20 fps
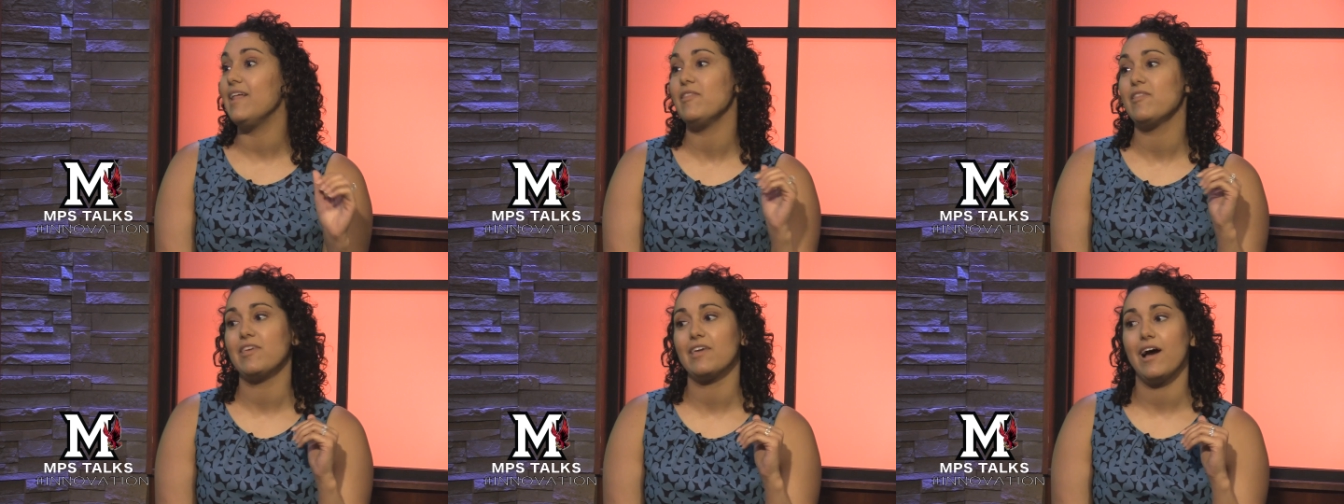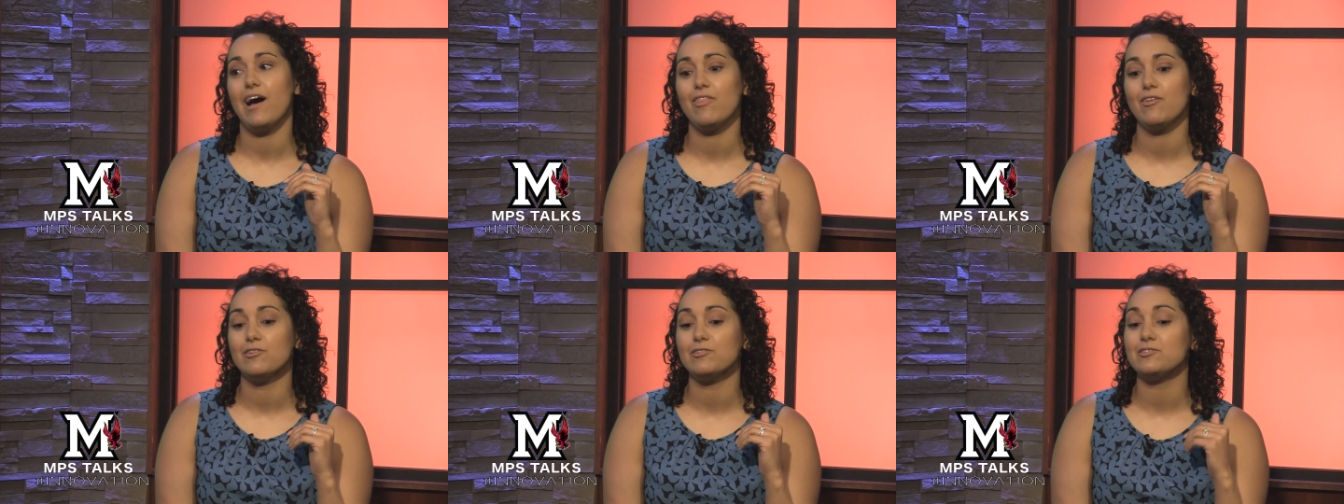and
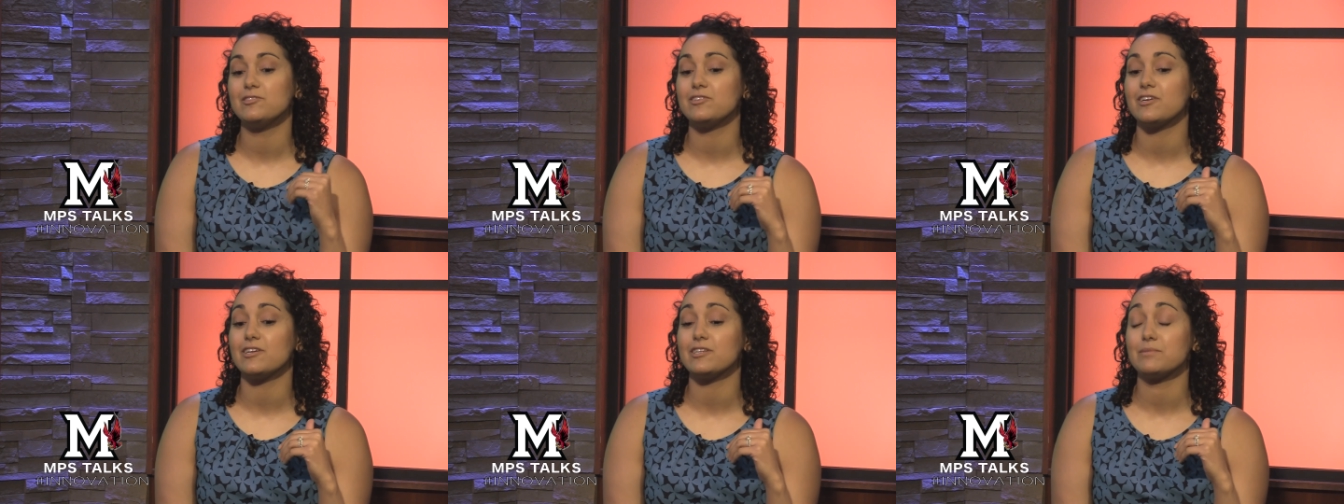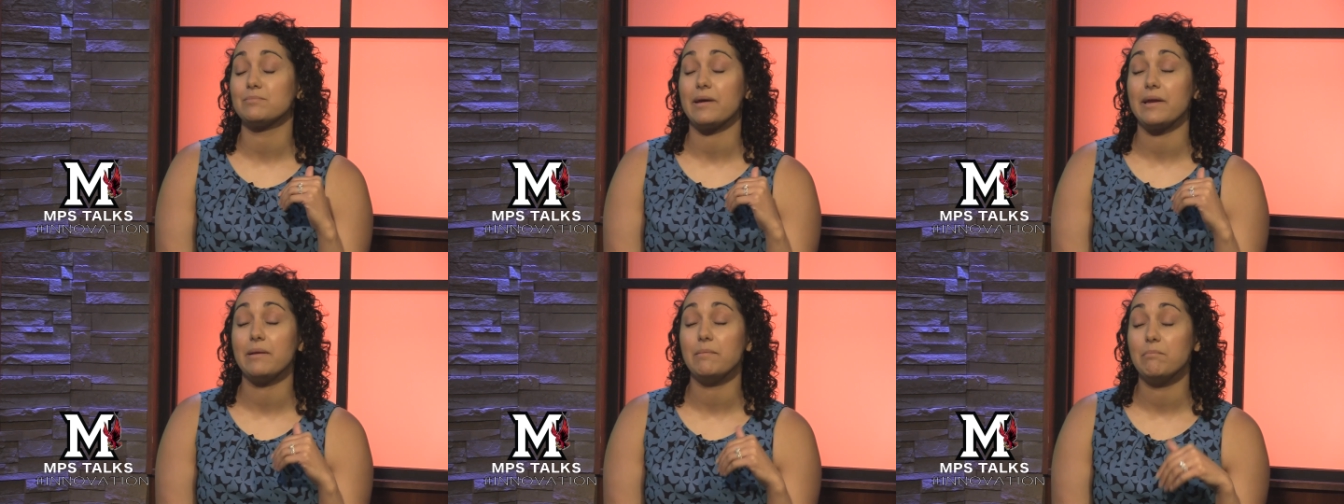the other
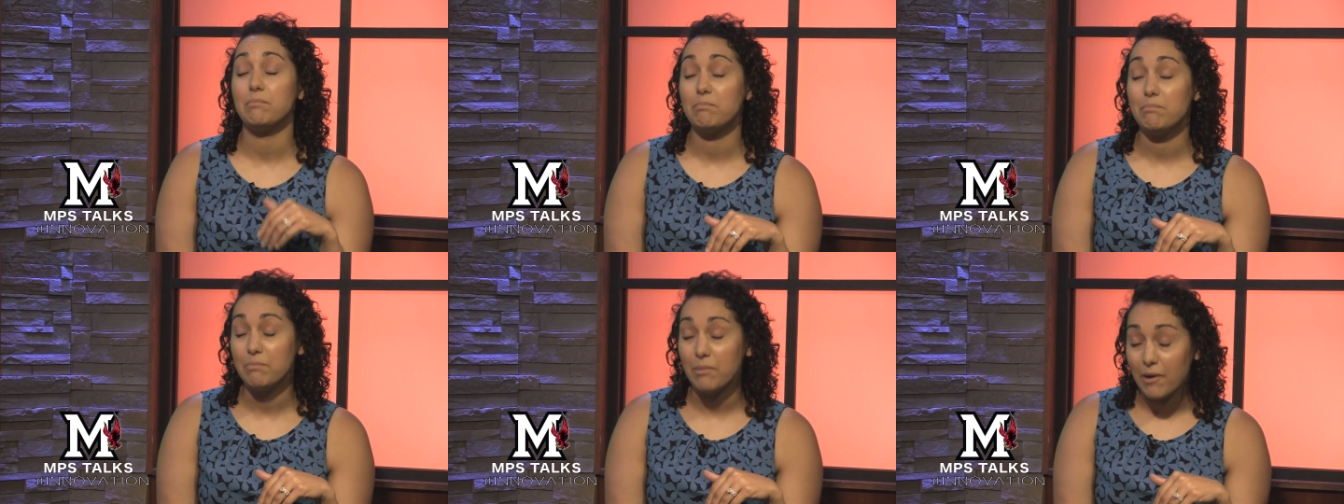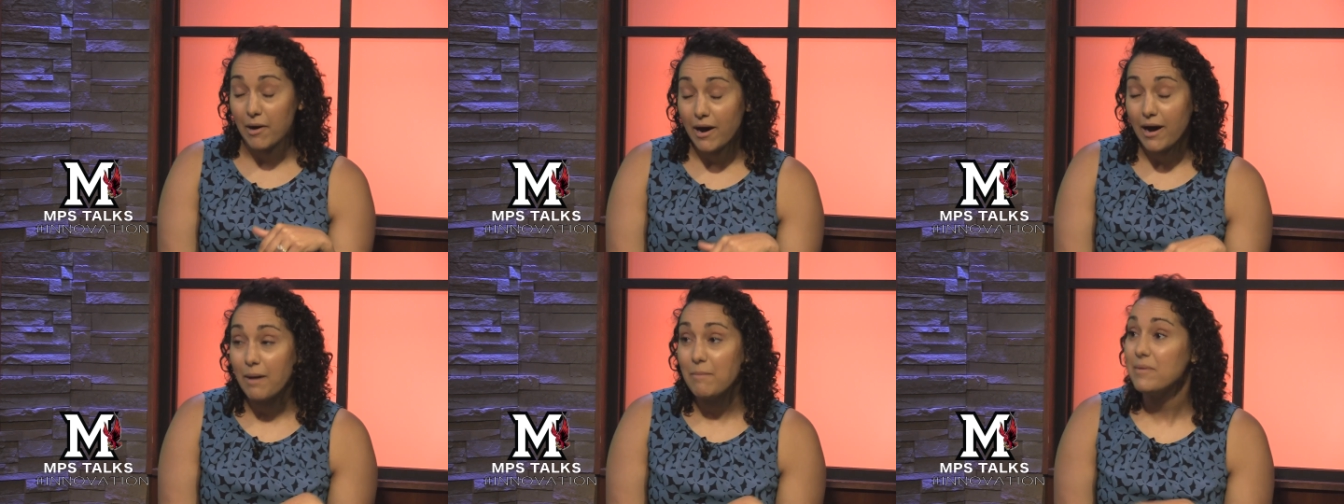six might
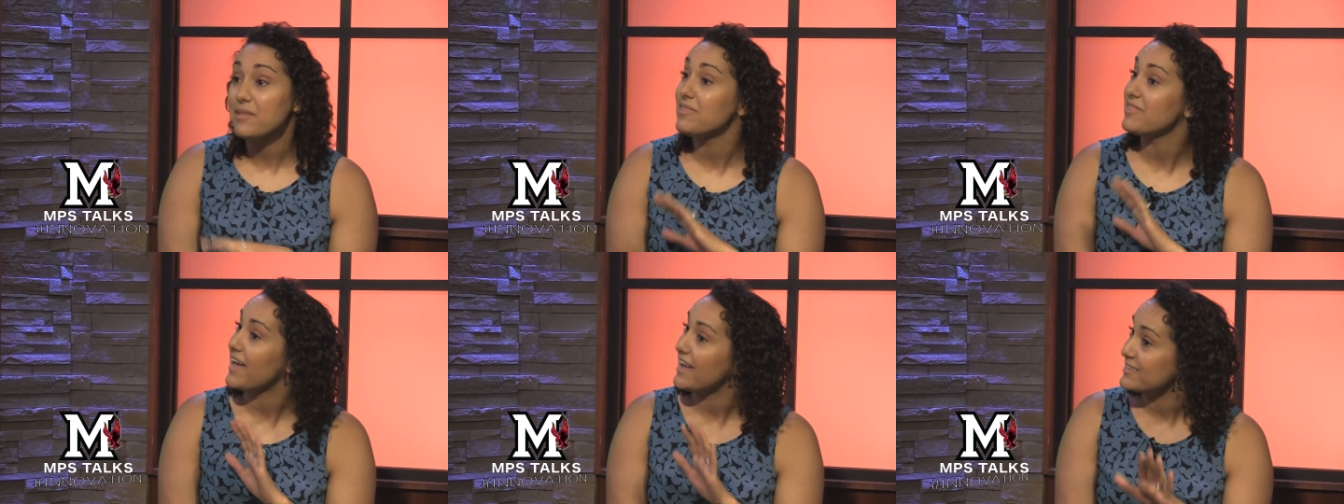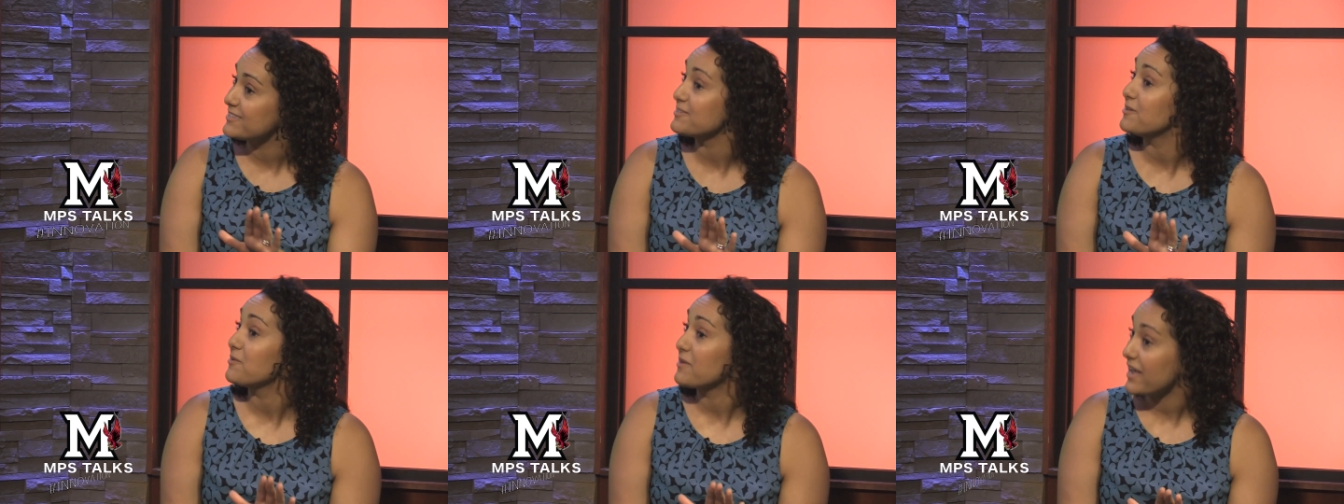bomb, and
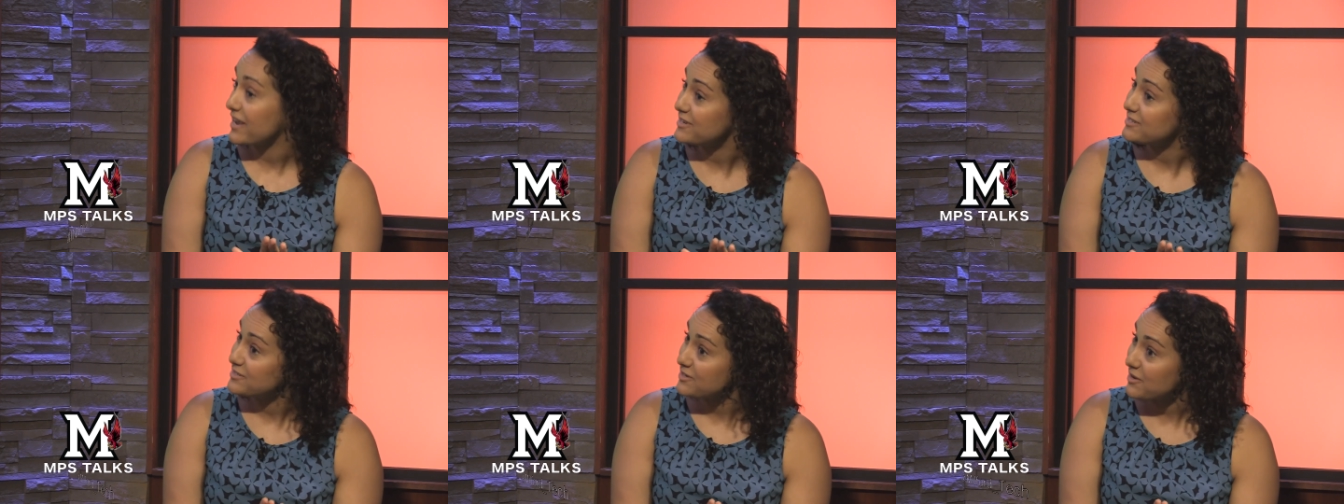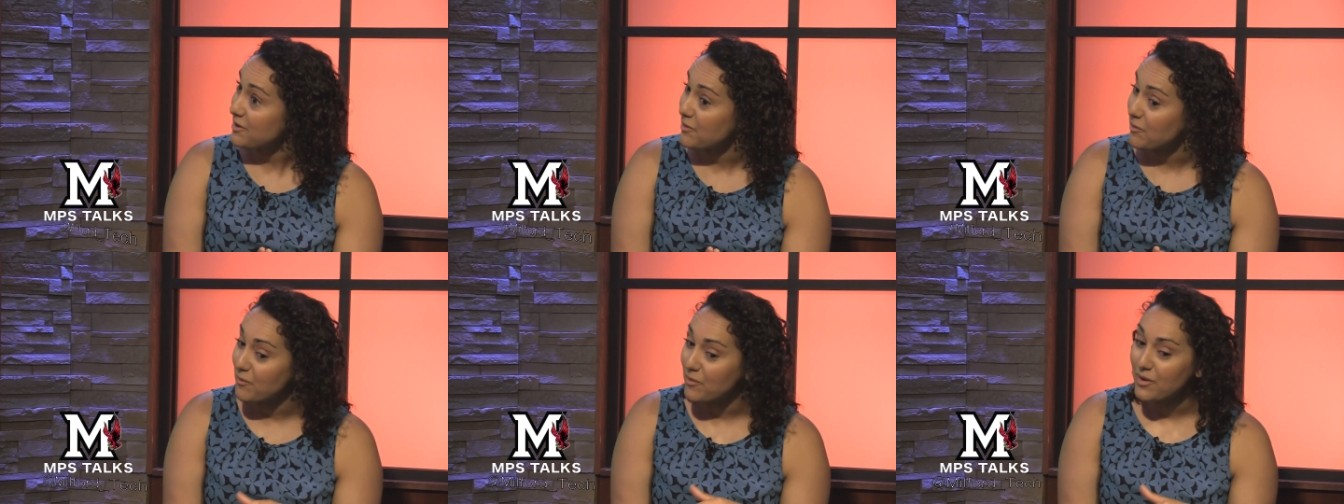that's okay
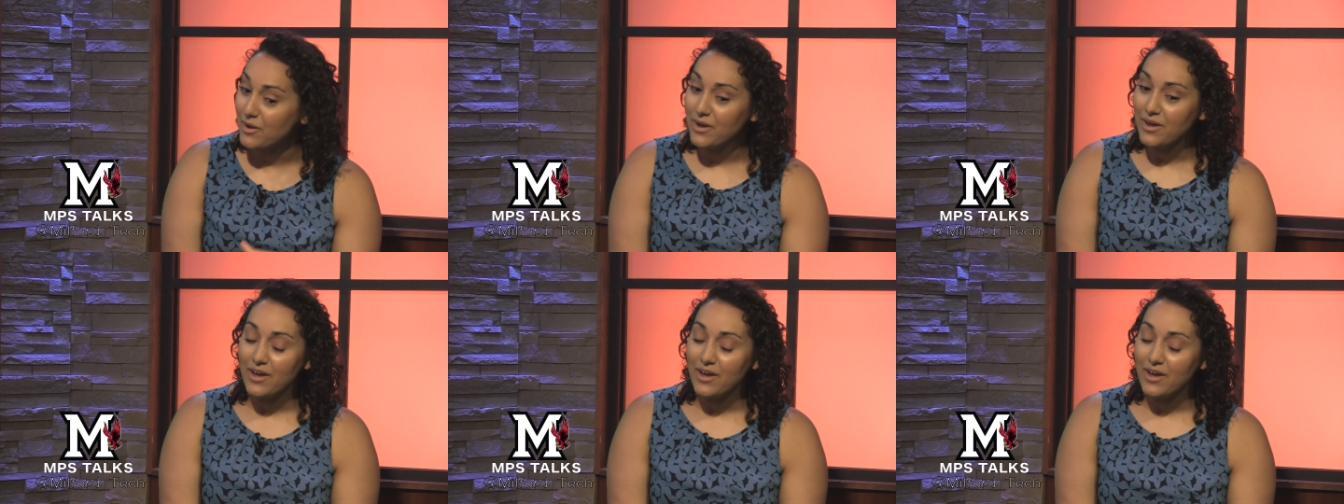too.